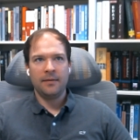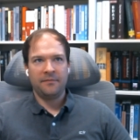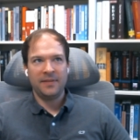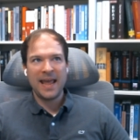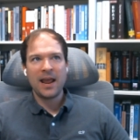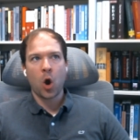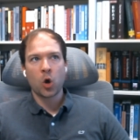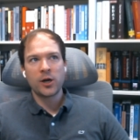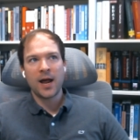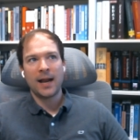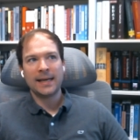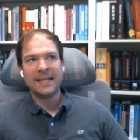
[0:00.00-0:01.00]
they are
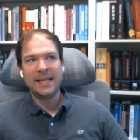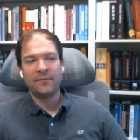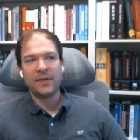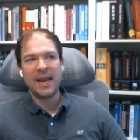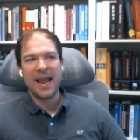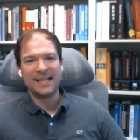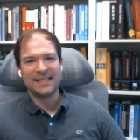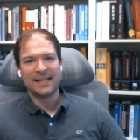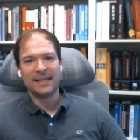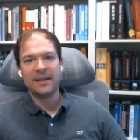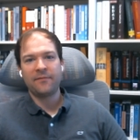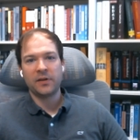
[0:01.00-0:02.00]
not given a
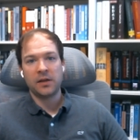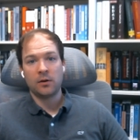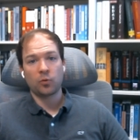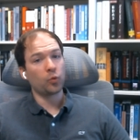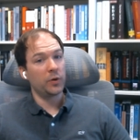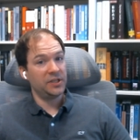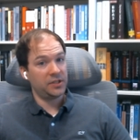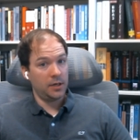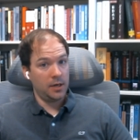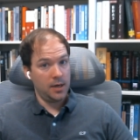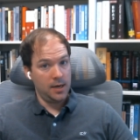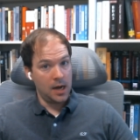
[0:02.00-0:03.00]
significant
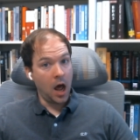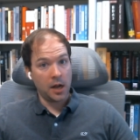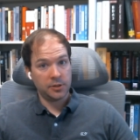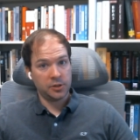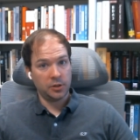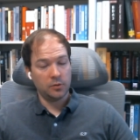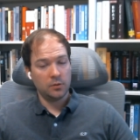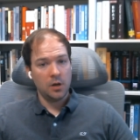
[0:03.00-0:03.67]
reason not to.